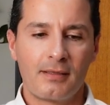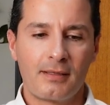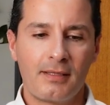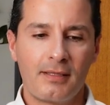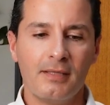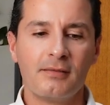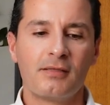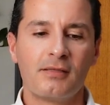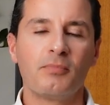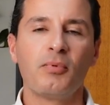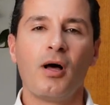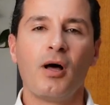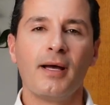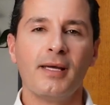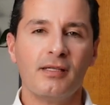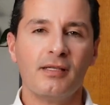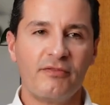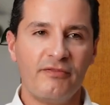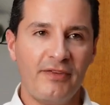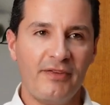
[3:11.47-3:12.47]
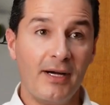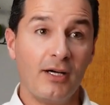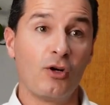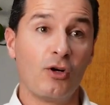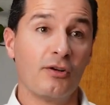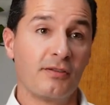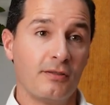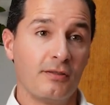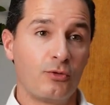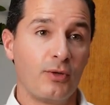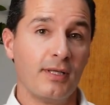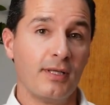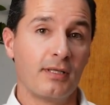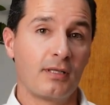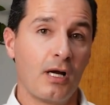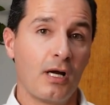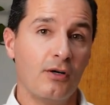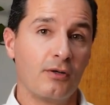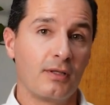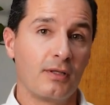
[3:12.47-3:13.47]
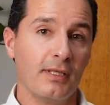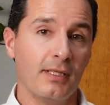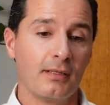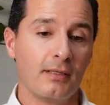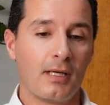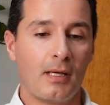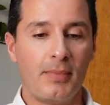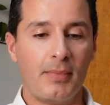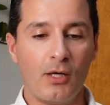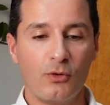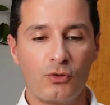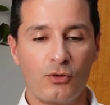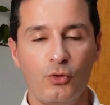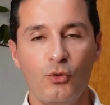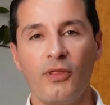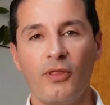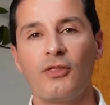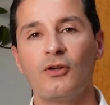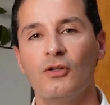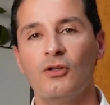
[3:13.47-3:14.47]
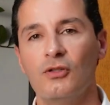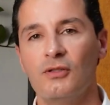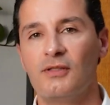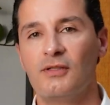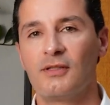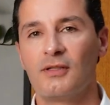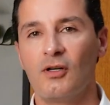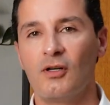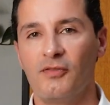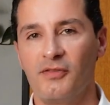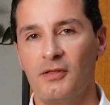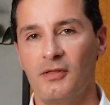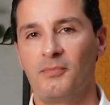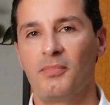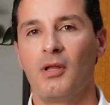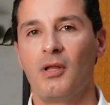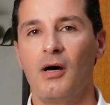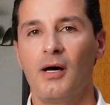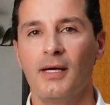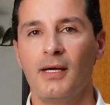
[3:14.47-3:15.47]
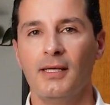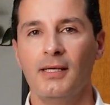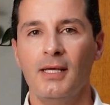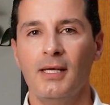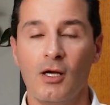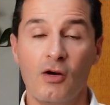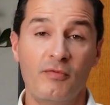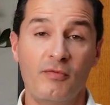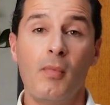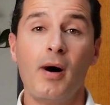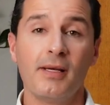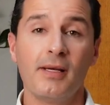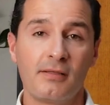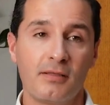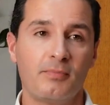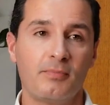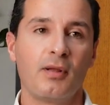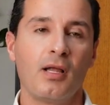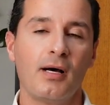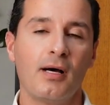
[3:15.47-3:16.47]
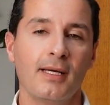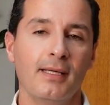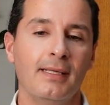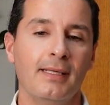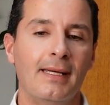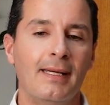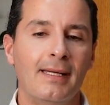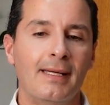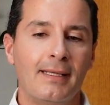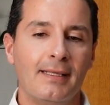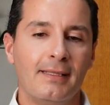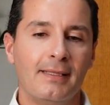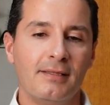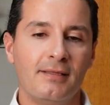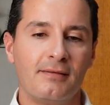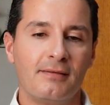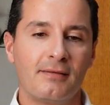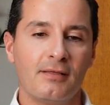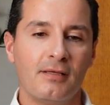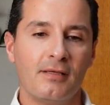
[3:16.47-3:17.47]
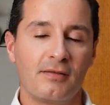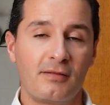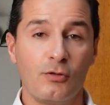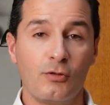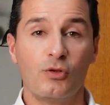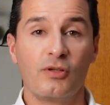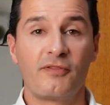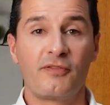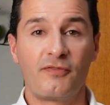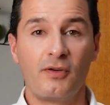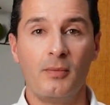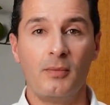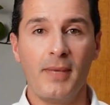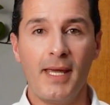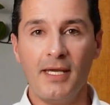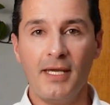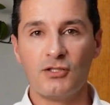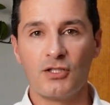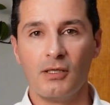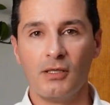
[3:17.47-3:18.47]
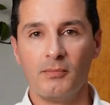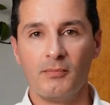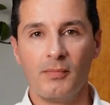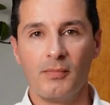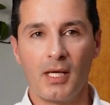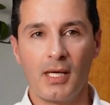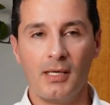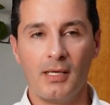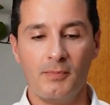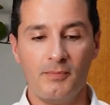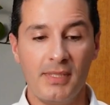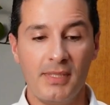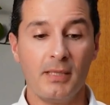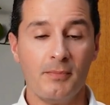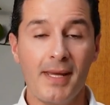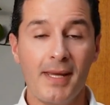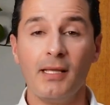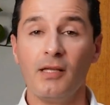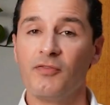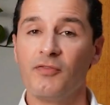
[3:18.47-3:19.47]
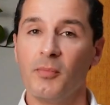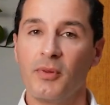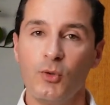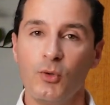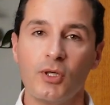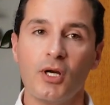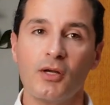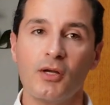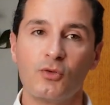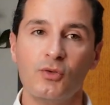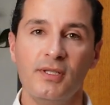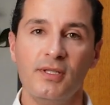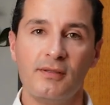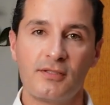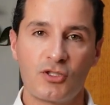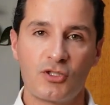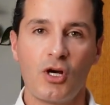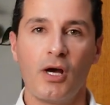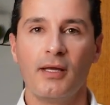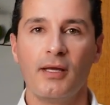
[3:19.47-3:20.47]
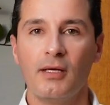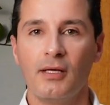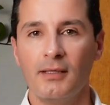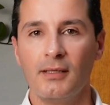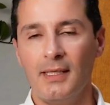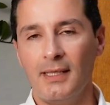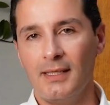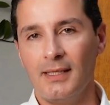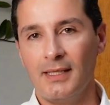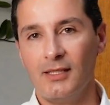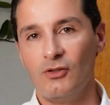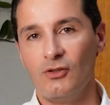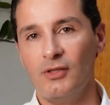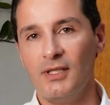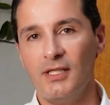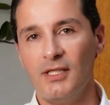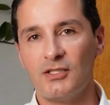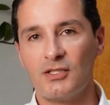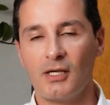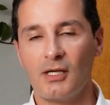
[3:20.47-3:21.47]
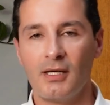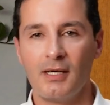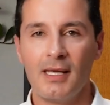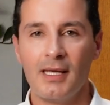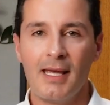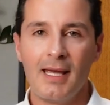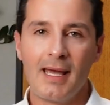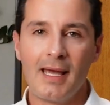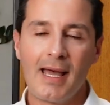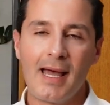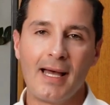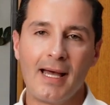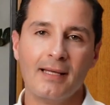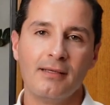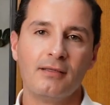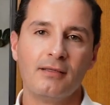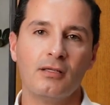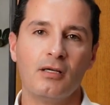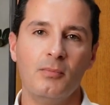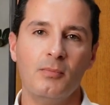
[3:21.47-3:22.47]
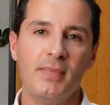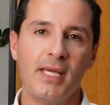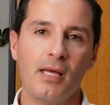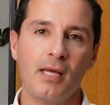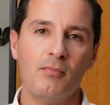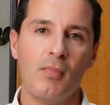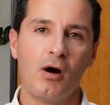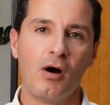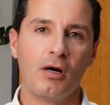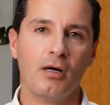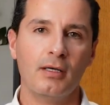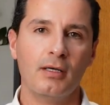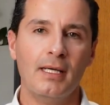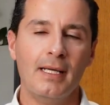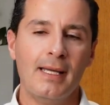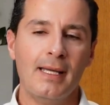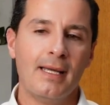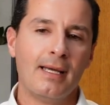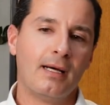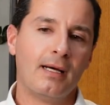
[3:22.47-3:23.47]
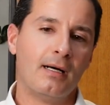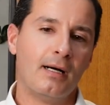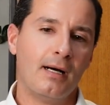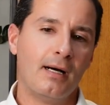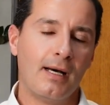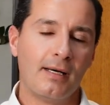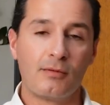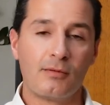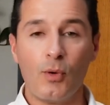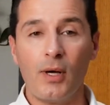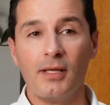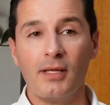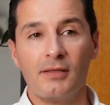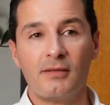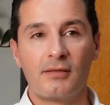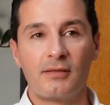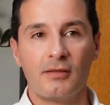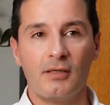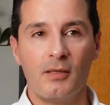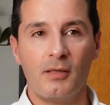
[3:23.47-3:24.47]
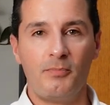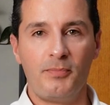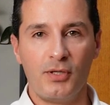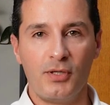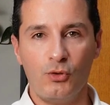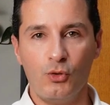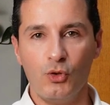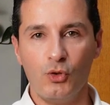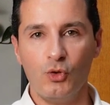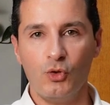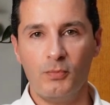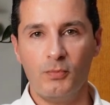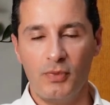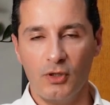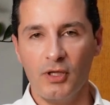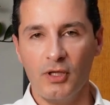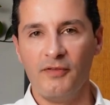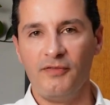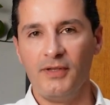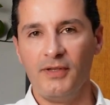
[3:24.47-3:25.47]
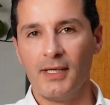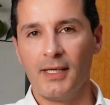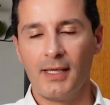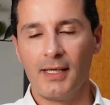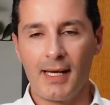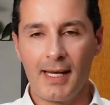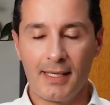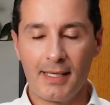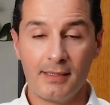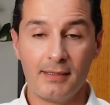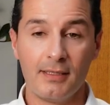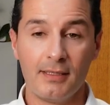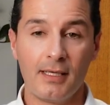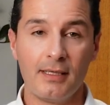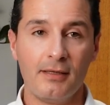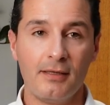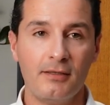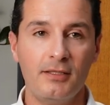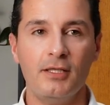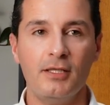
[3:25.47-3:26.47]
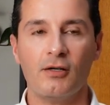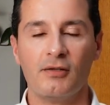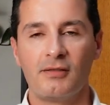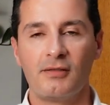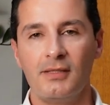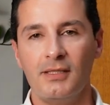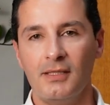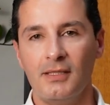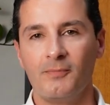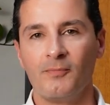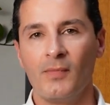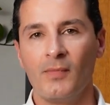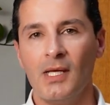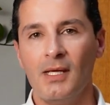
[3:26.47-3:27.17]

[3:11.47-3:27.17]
Tin supply is very concentrated currently. About 2/3 of mine supply is sourced from Asia, and being mainly from three countries: China, Indonesia, and Myanmar, as well as Peru, Bolivia, and the DRC.